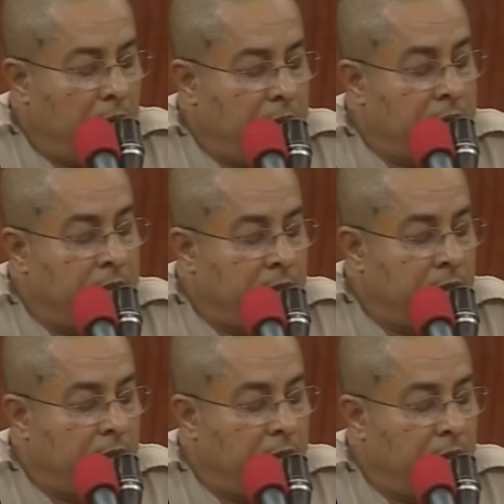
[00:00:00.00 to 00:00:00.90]
Isn't
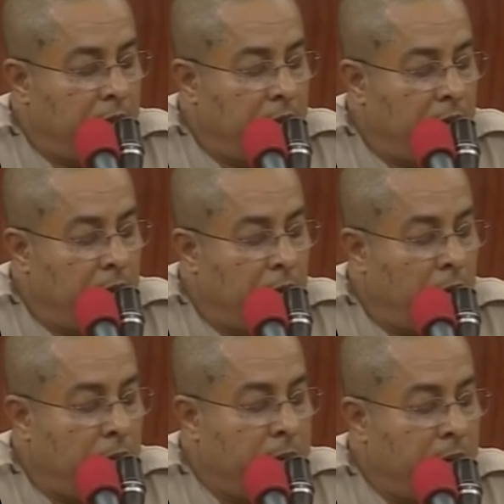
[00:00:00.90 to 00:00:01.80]
it
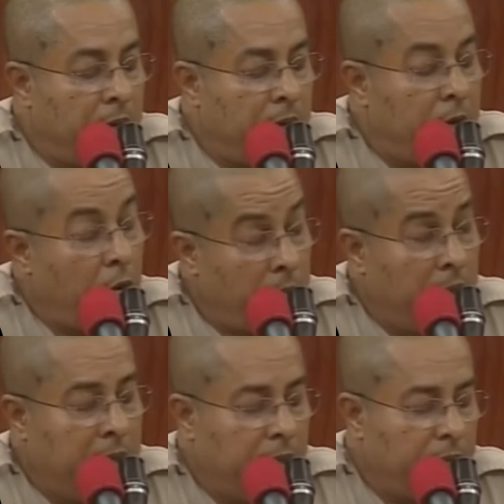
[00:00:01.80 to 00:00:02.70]

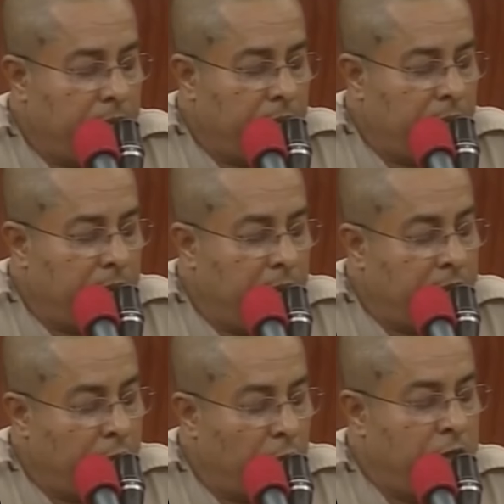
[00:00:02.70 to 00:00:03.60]
normally a
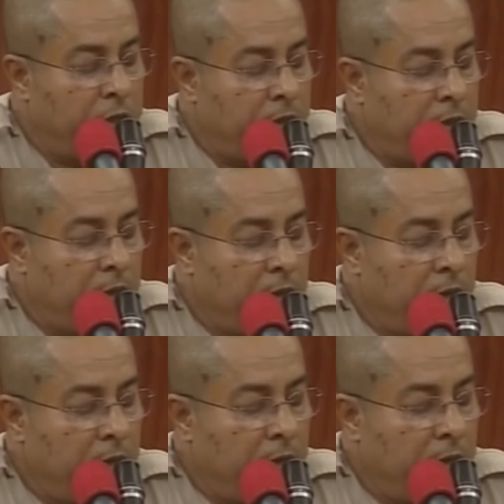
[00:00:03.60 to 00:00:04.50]
soldier,
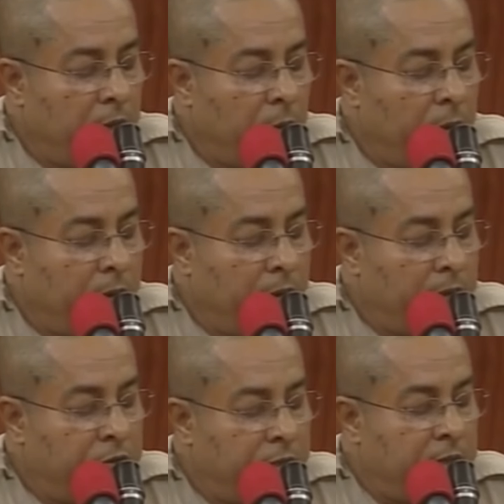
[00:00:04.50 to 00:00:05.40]
when
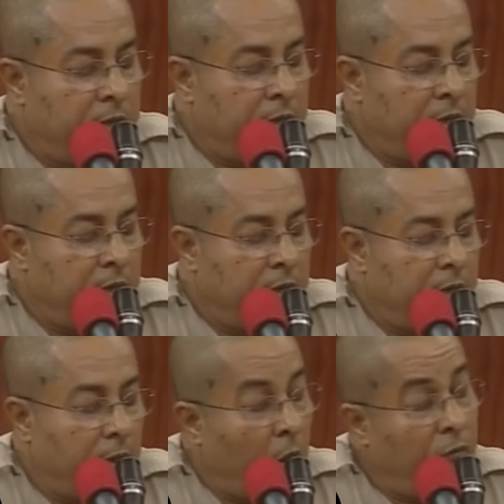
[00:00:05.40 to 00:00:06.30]
addressing
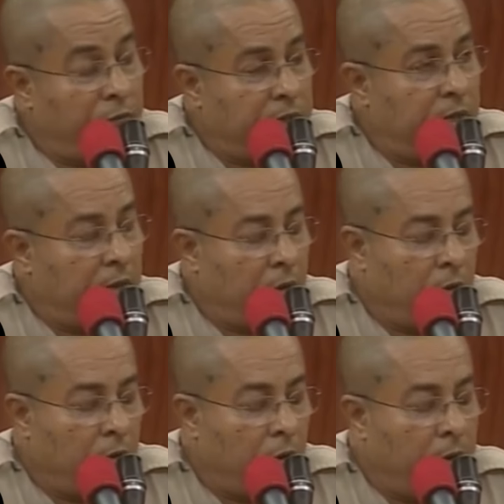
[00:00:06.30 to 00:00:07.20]
an officer
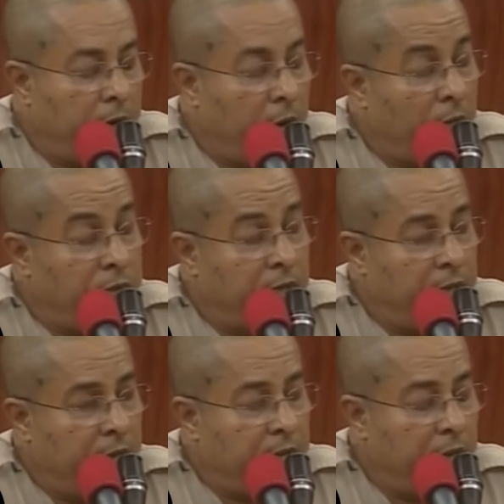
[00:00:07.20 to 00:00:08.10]
or calling an officer
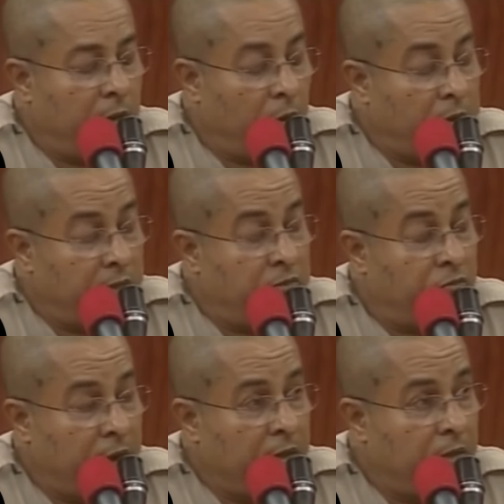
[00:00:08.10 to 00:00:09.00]
names, he calls his
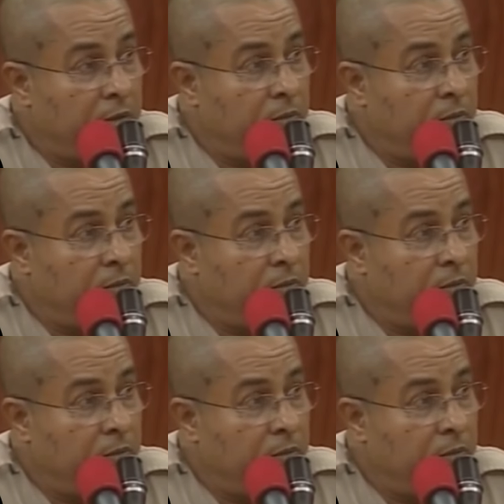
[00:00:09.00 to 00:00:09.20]
rank?